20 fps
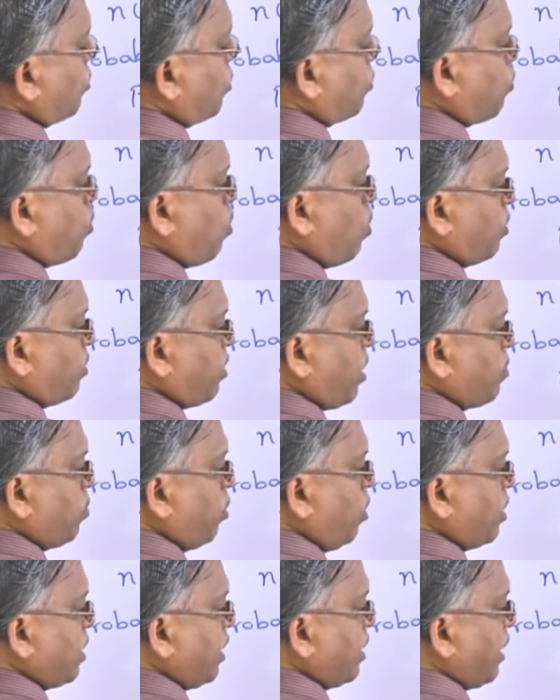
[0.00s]
with 4
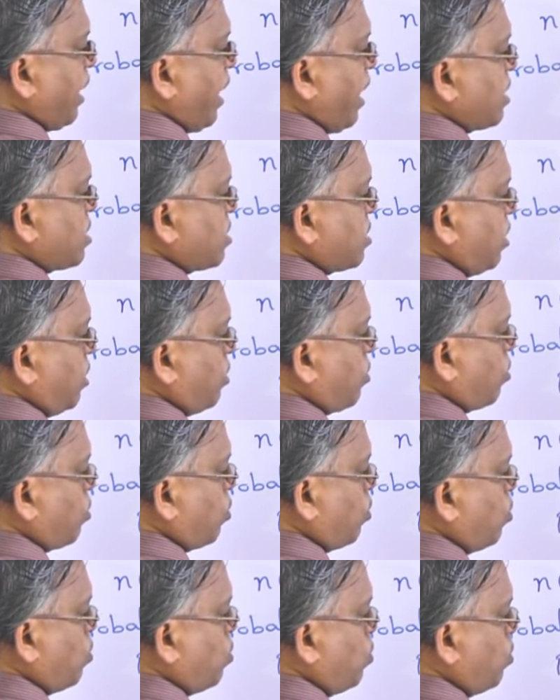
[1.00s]
table you can cancel
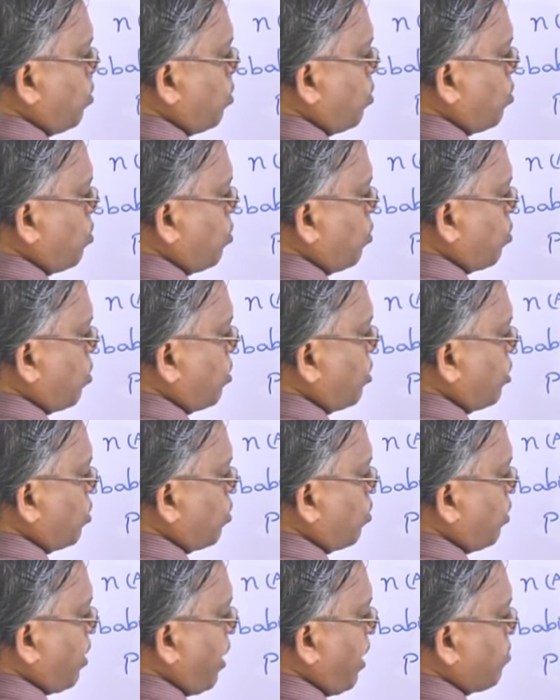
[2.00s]
2,
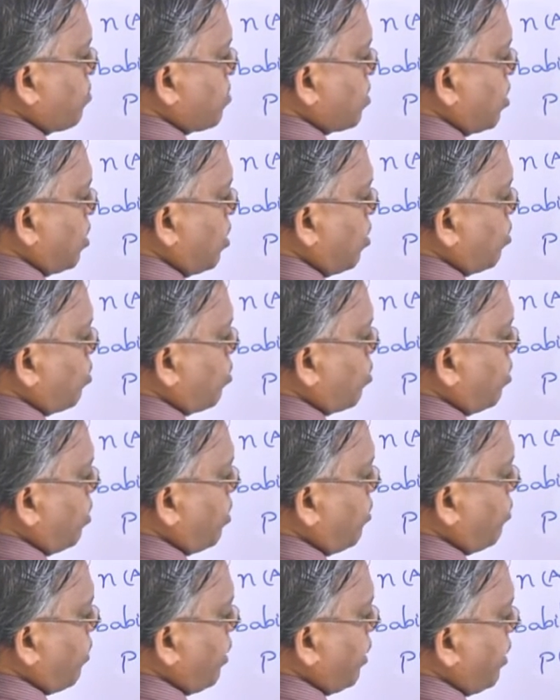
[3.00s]
22 times,
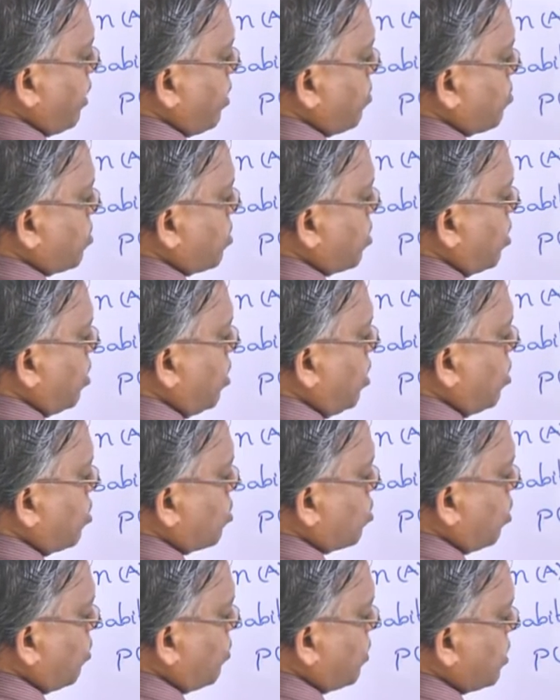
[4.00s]
25 times.
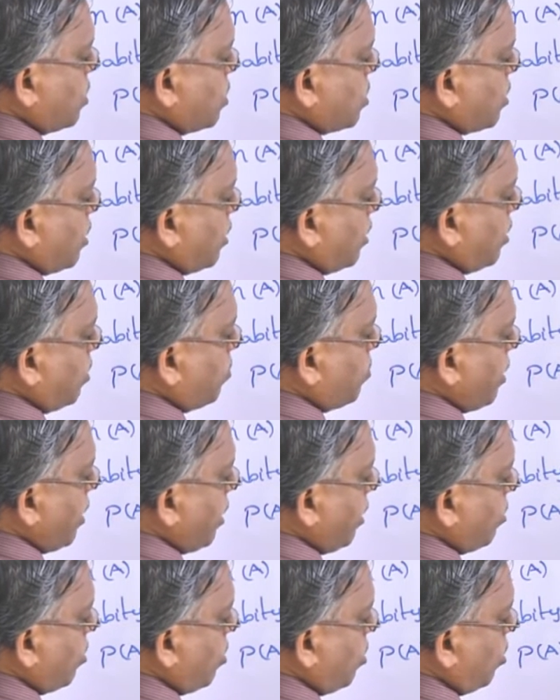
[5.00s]
So which is nothing
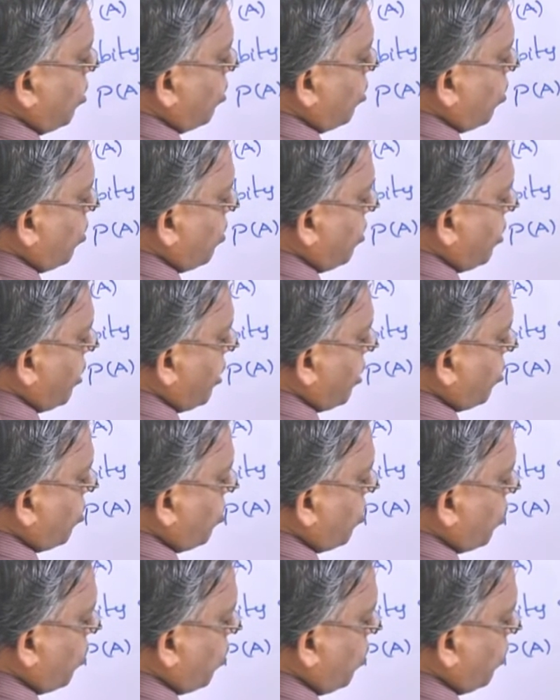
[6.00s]
but
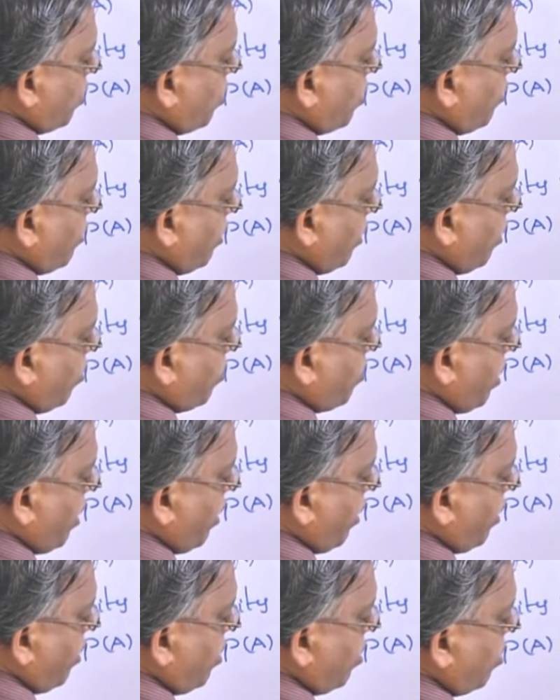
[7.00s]
22 divided
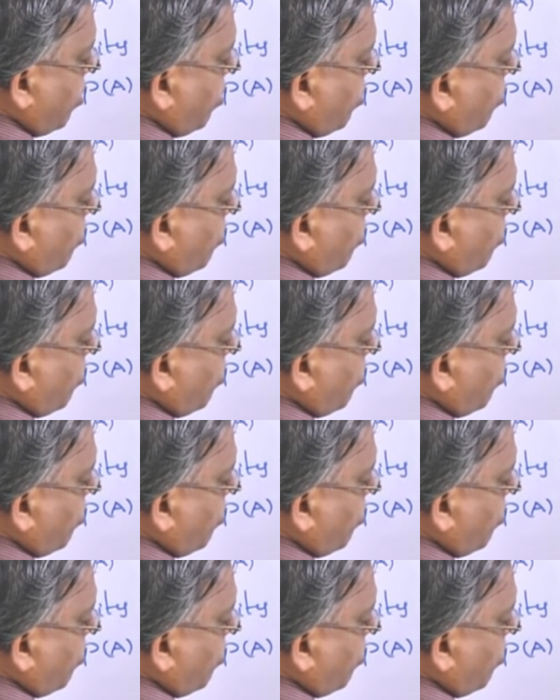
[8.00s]
by